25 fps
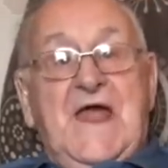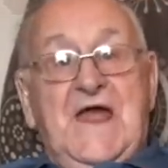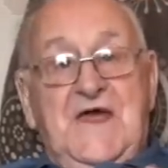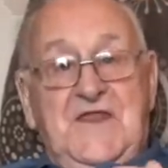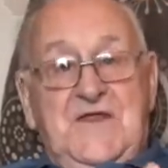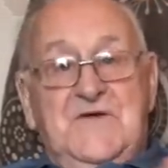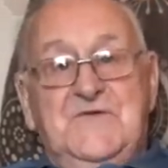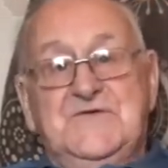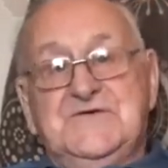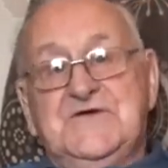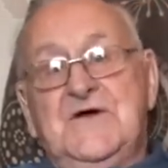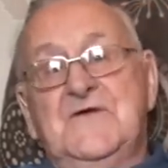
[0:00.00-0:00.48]

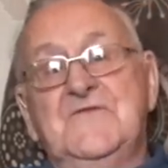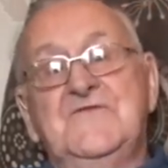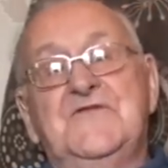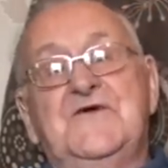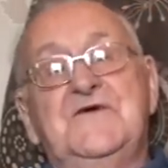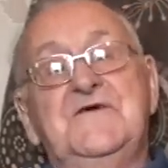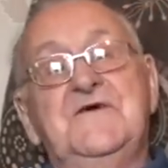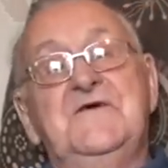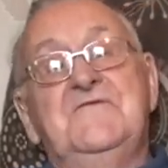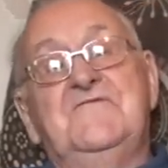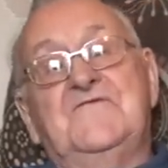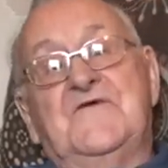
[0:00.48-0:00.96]
And he was on
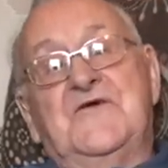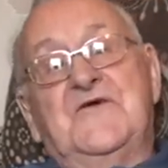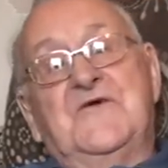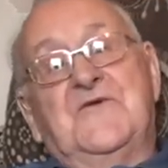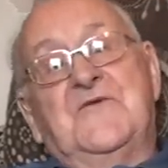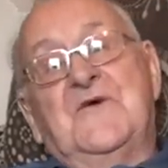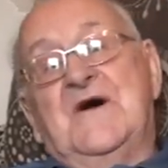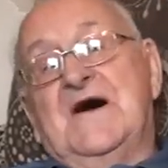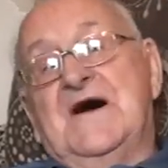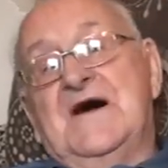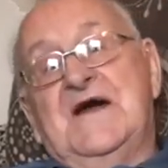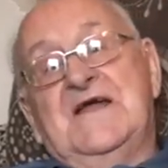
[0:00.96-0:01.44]
there for a
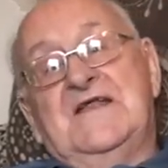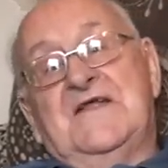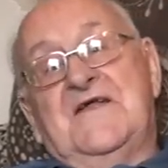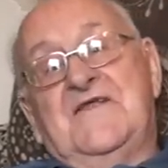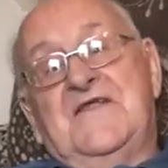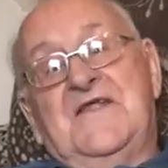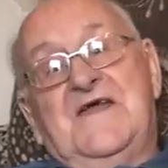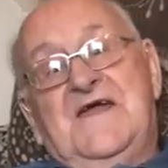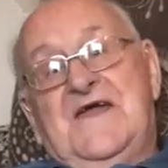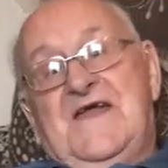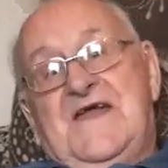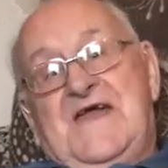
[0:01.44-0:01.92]
while,
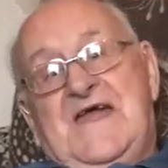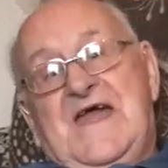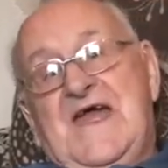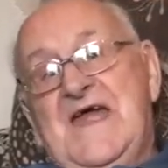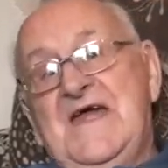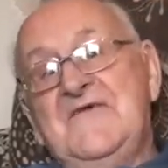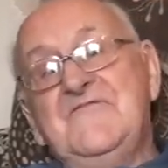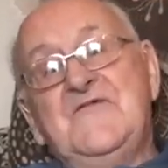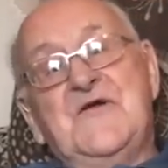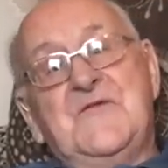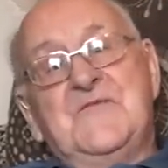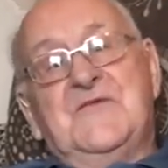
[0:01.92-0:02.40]
and
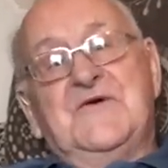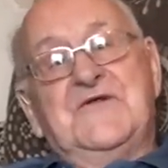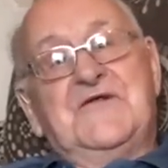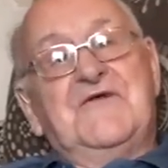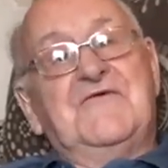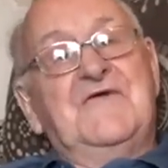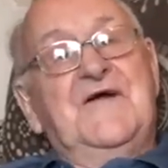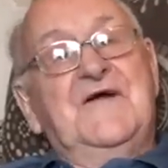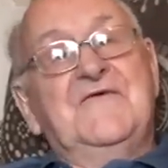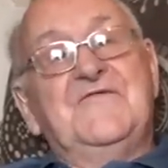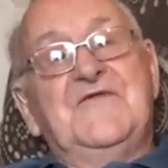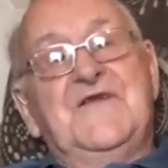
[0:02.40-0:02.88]

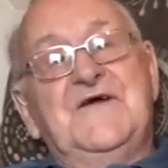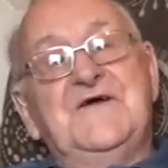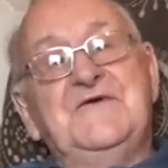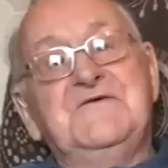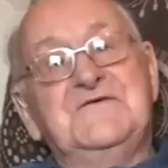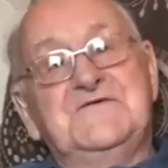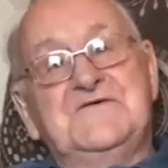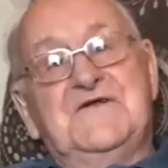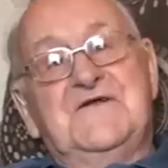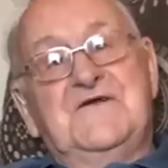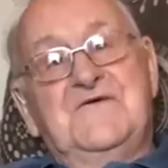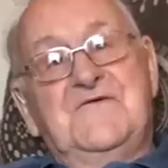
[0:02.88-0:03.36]
everybody around there
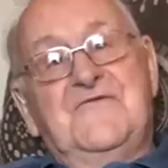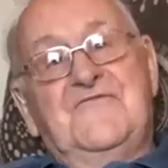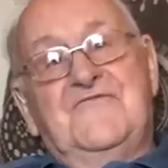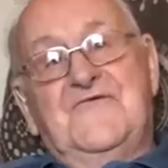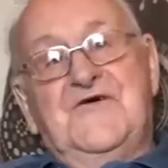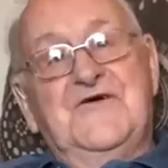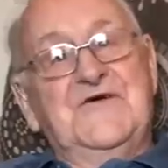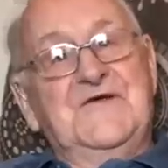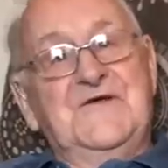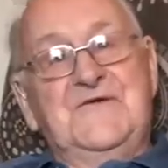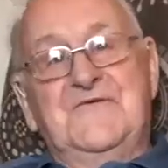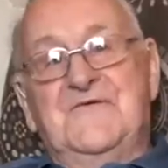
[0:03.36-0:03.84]
was
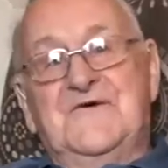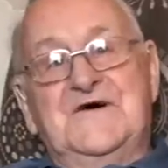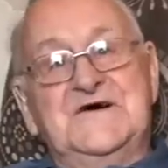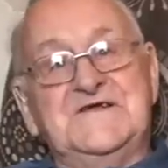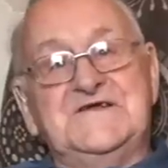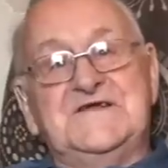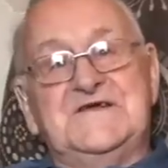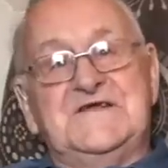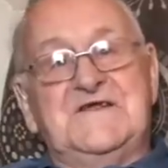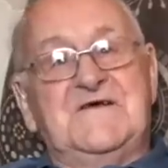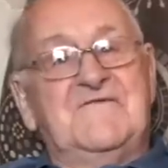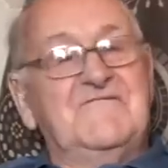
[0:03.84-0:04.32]
fairly
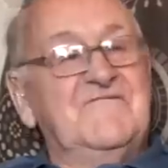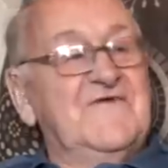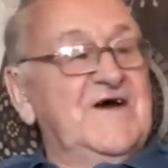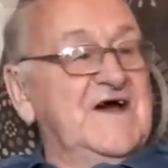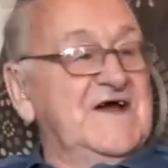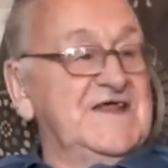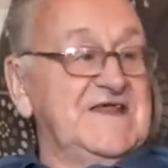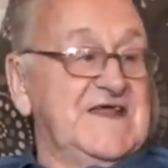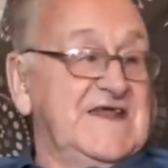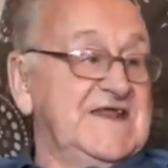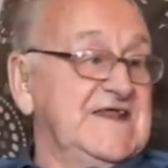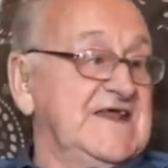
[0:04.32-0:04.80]
watching and
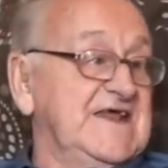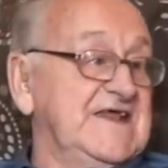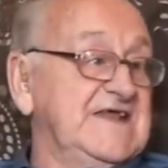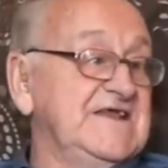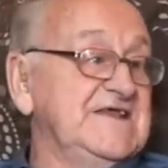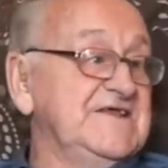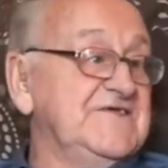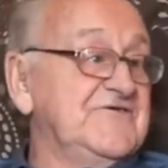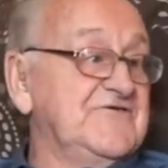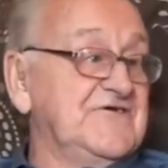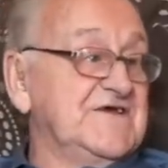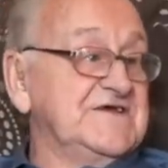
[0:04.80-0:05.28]
finding it
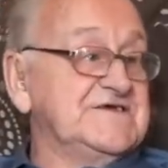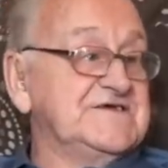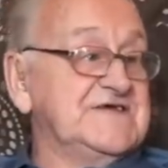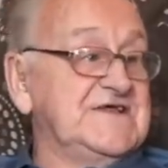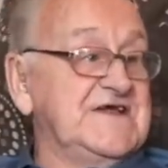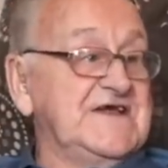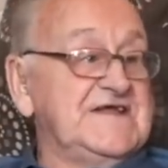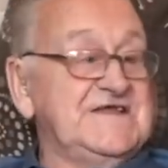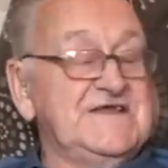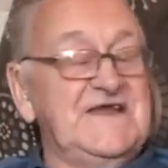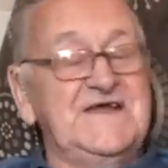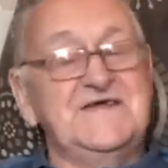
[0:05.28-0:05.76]

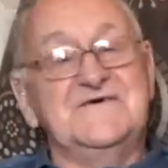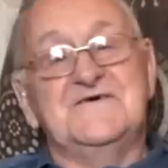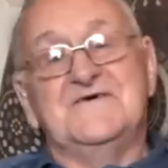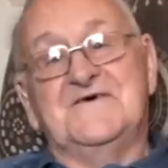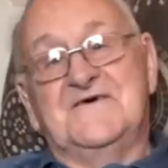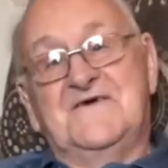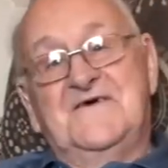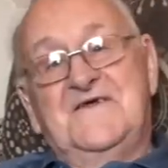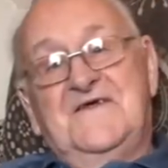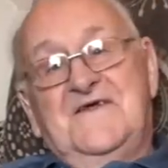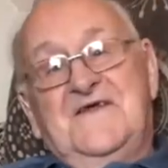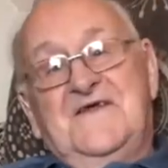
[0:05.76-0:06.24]
interesting, you know.